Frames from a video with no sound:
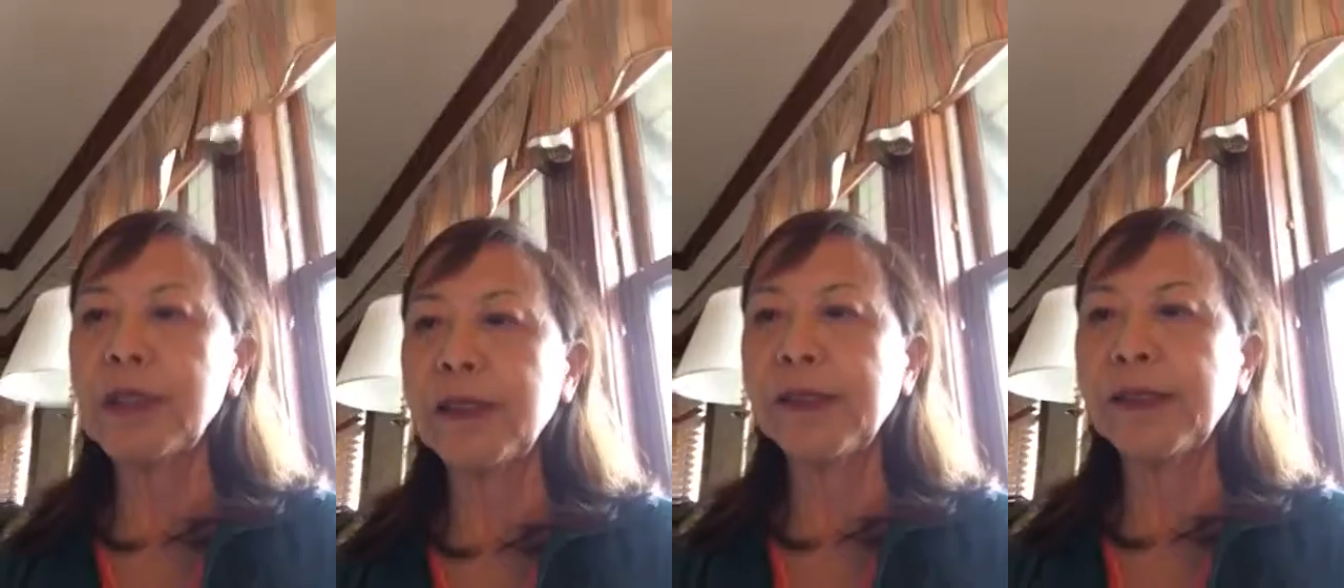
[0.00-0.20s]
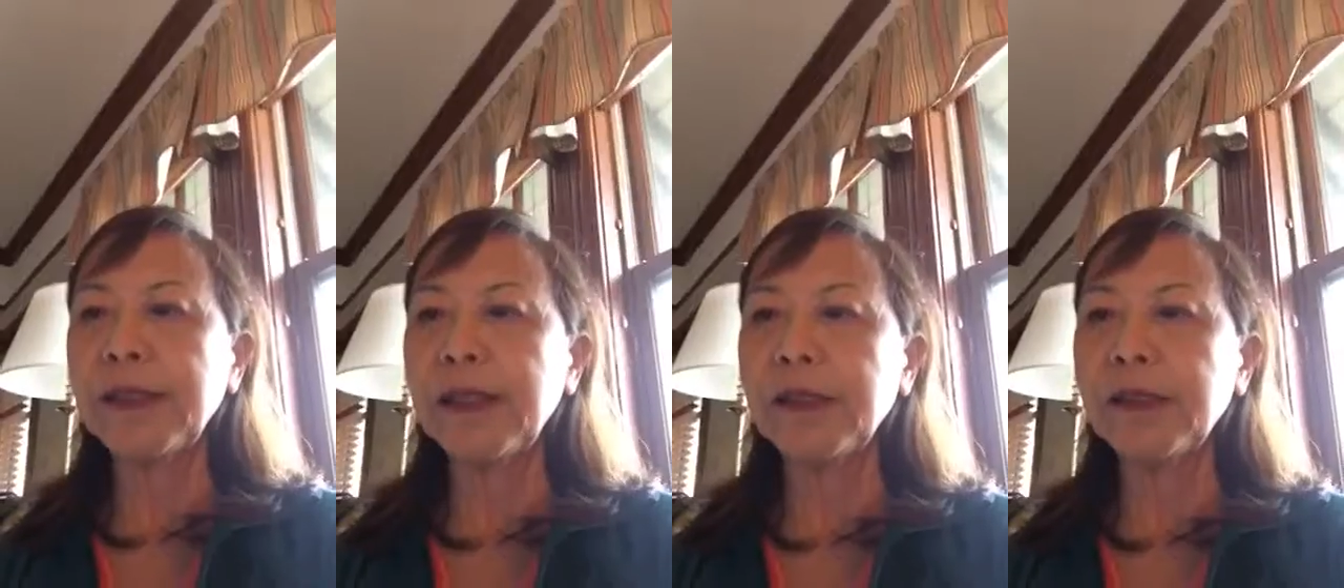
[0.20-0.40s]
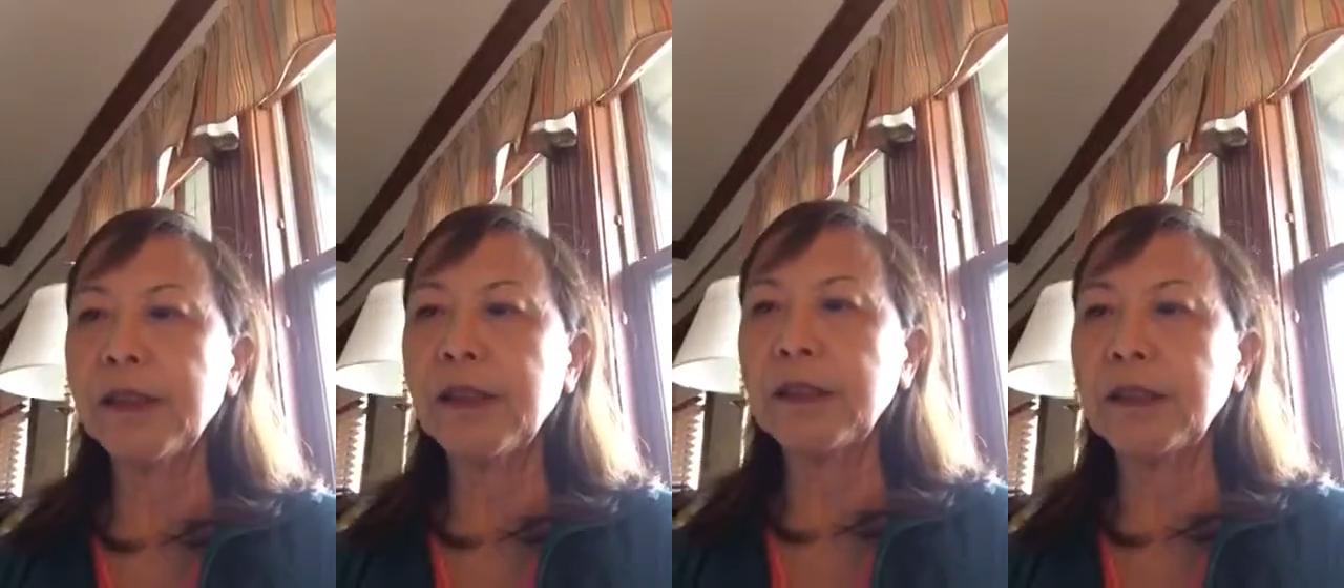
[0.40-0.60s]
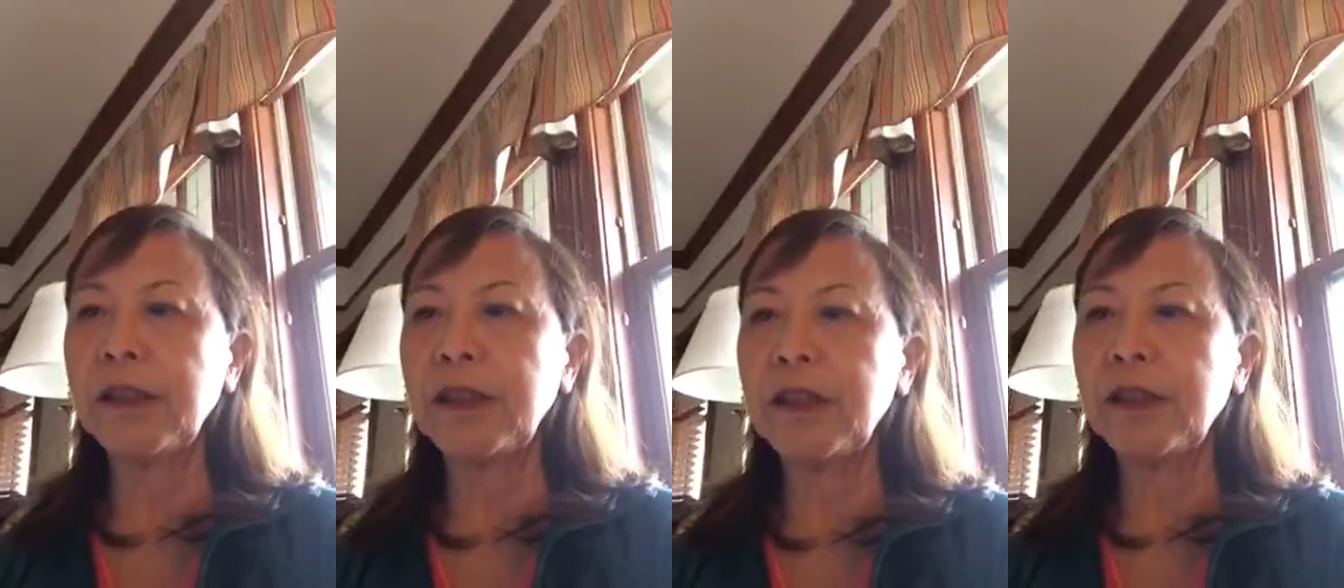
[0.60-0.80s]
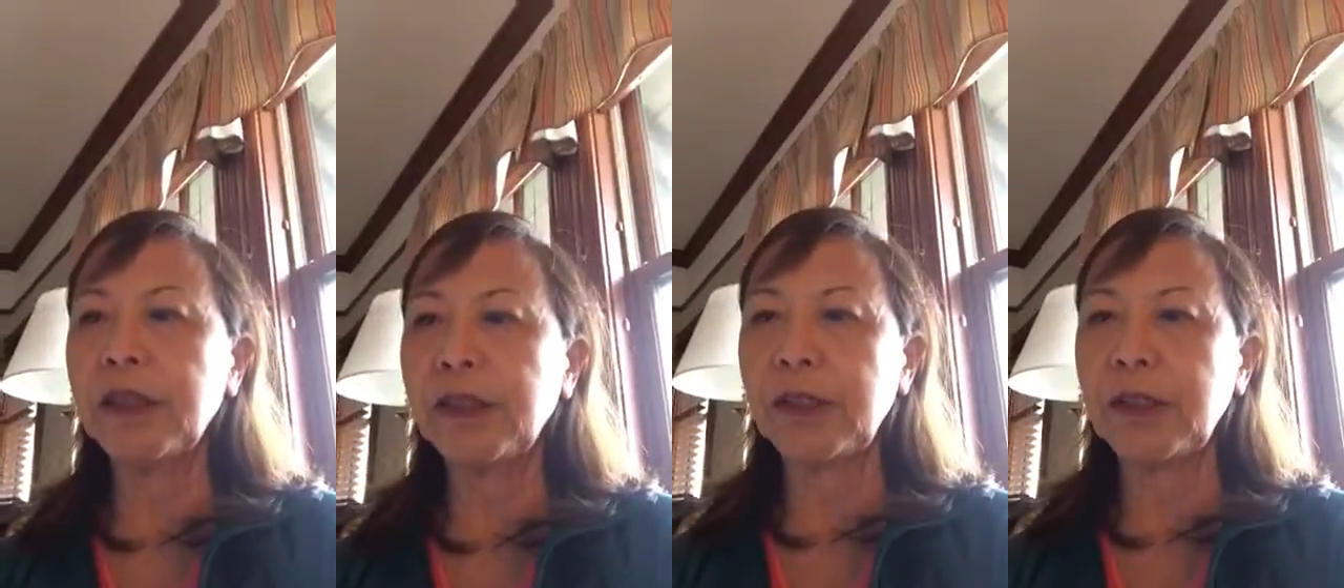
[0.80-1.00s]

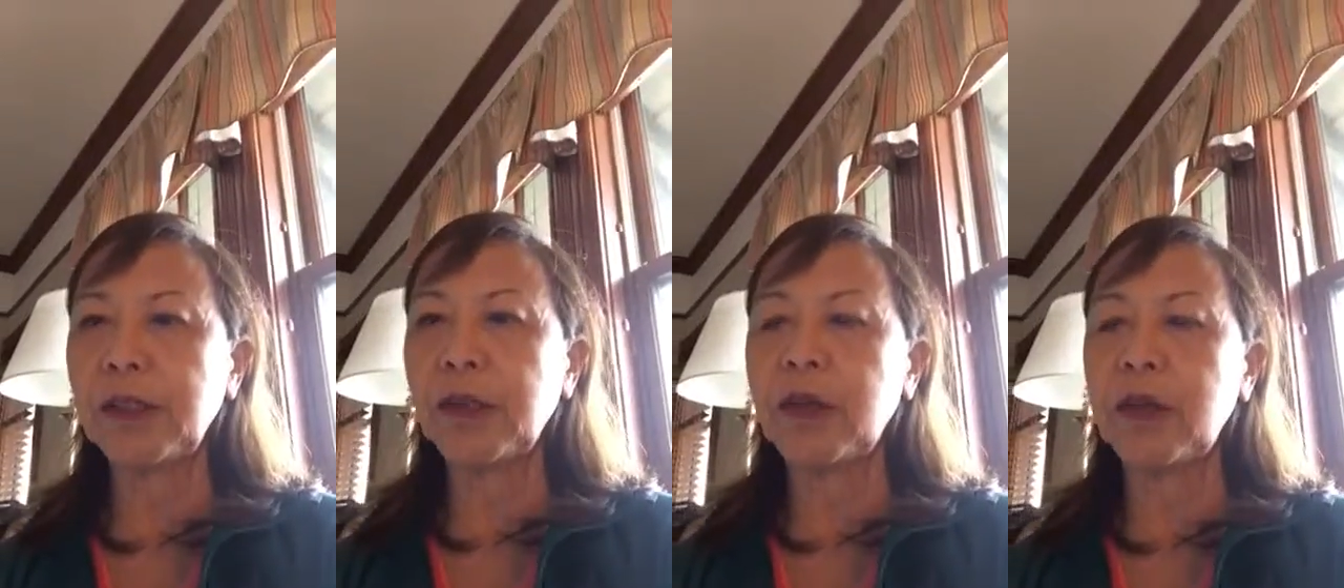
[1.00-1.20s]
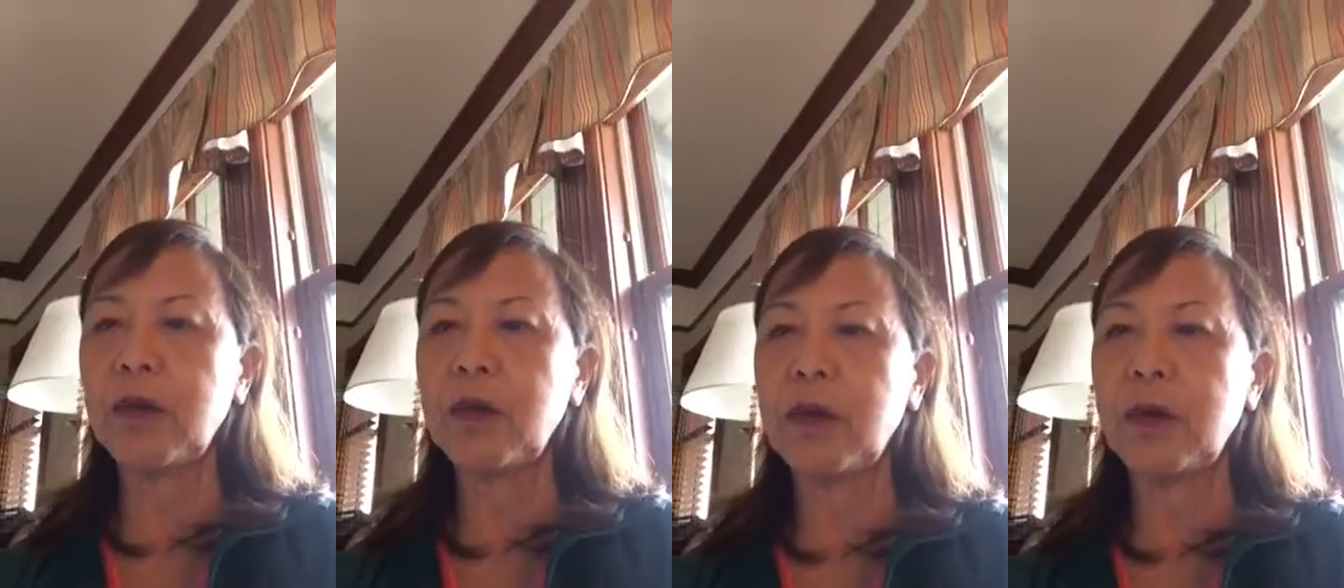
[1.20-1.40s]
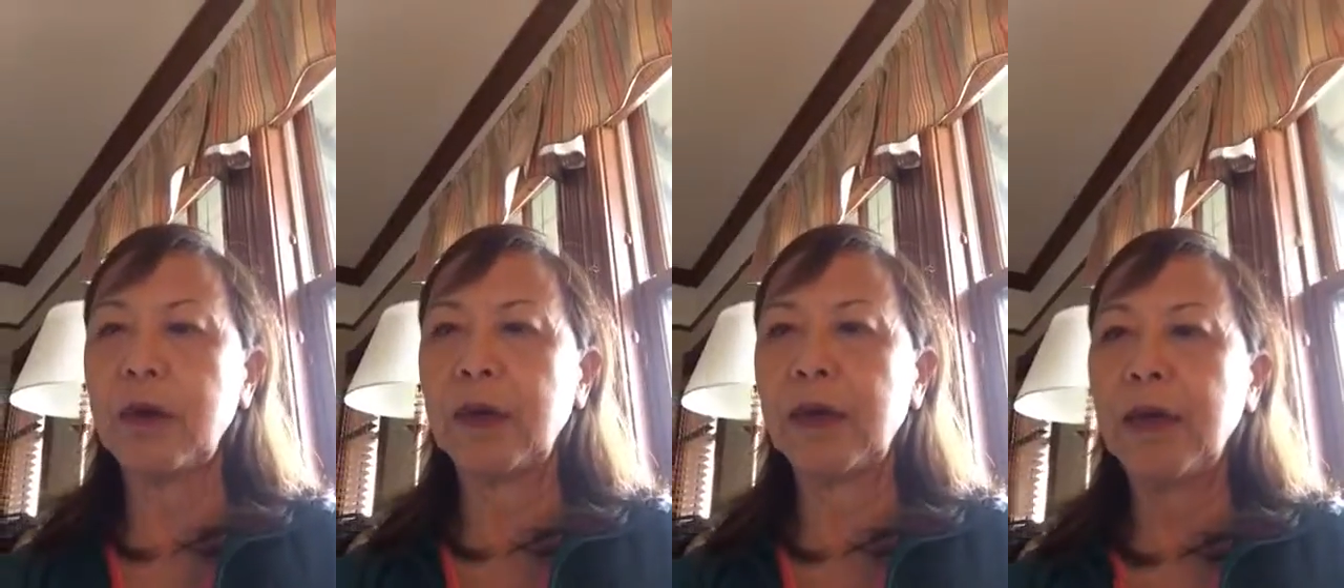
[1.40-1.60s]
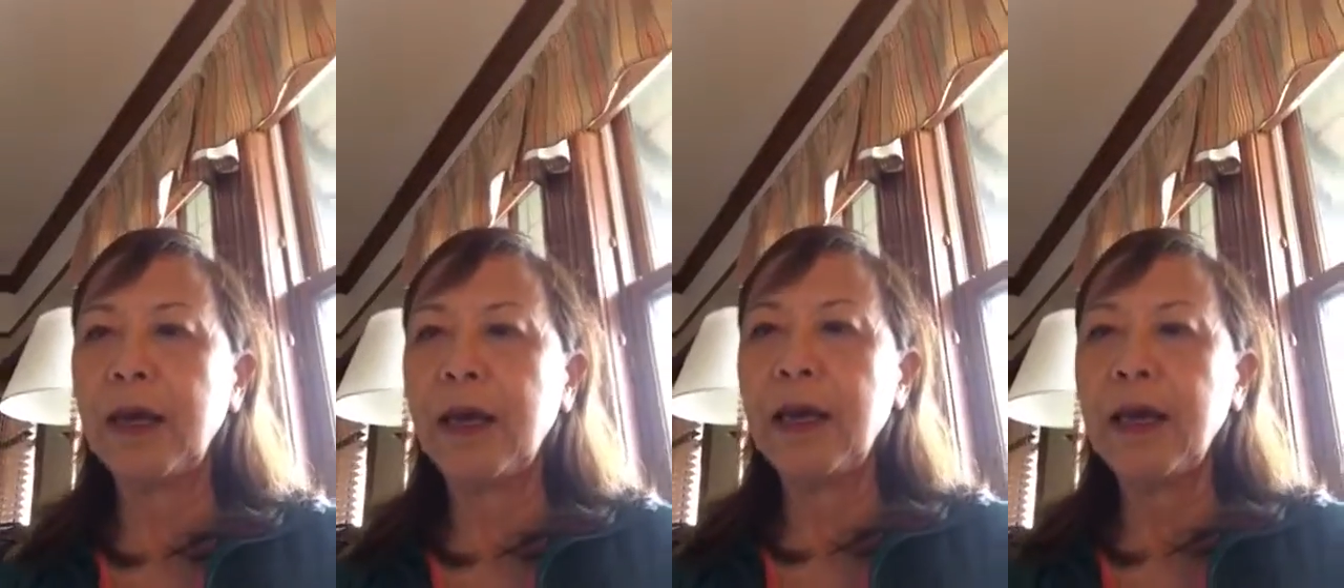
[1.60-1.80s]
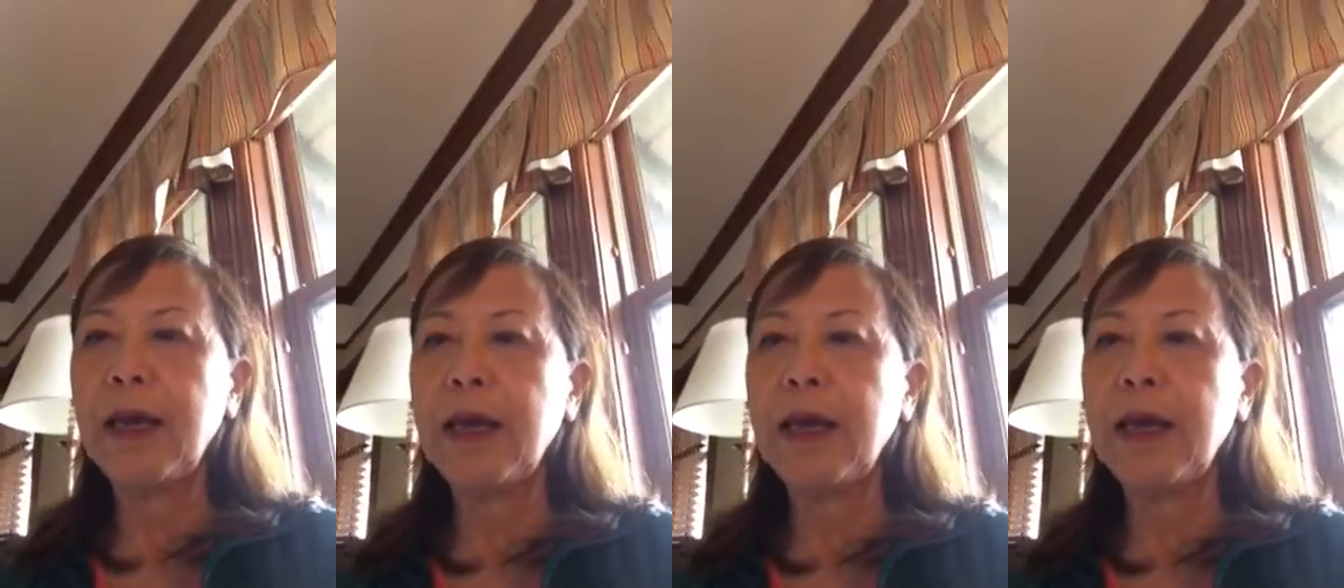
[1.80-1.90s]
necessity secure